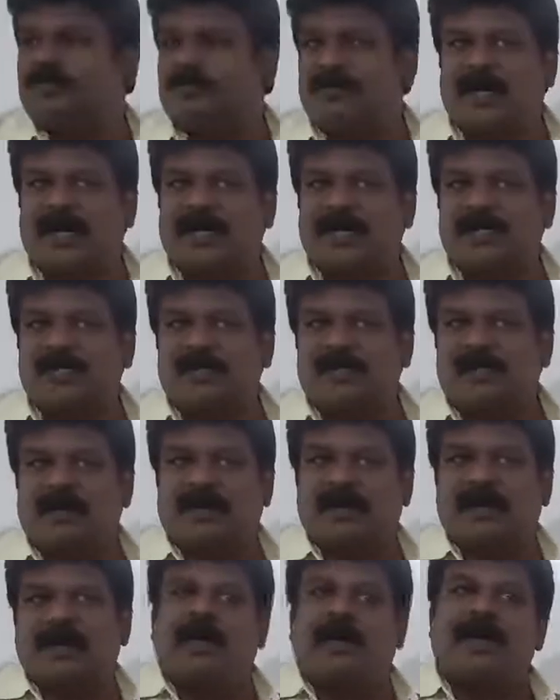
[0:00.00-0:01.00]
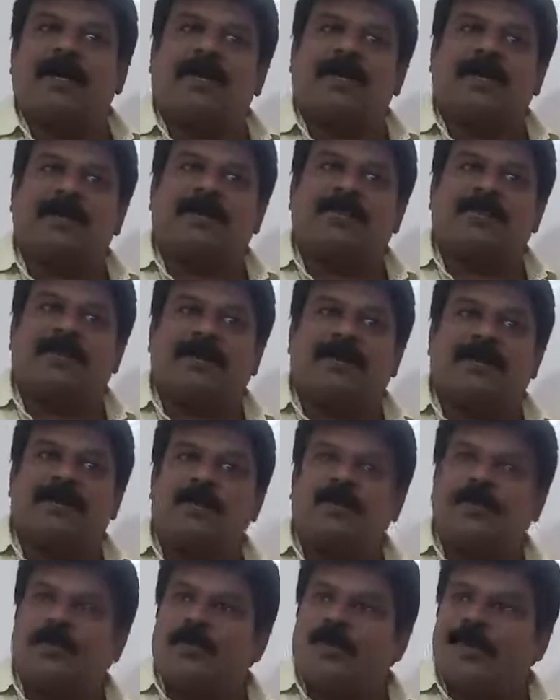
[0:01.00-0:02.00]
Understood? When you
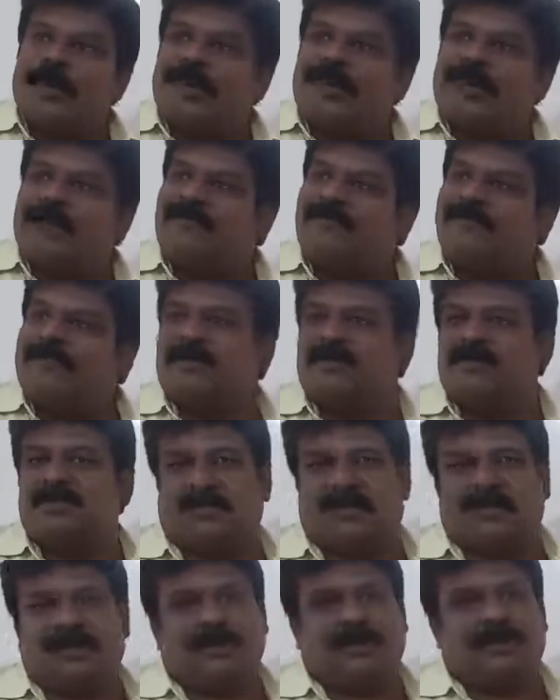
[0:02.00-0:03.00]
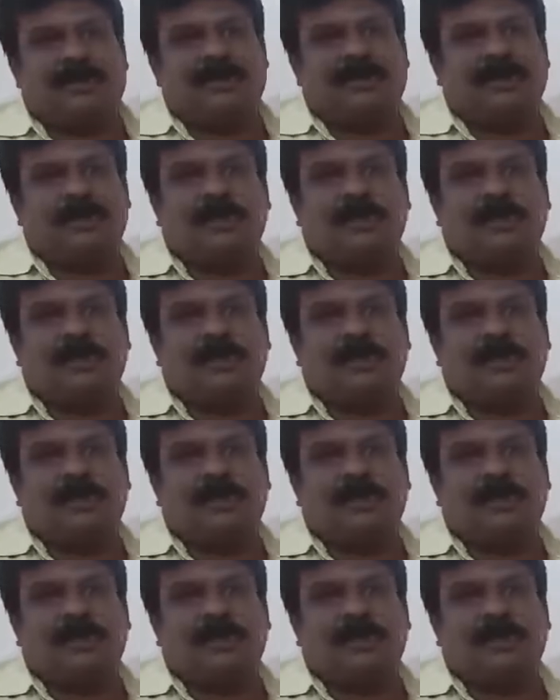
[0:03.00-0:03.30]
do it reverse, you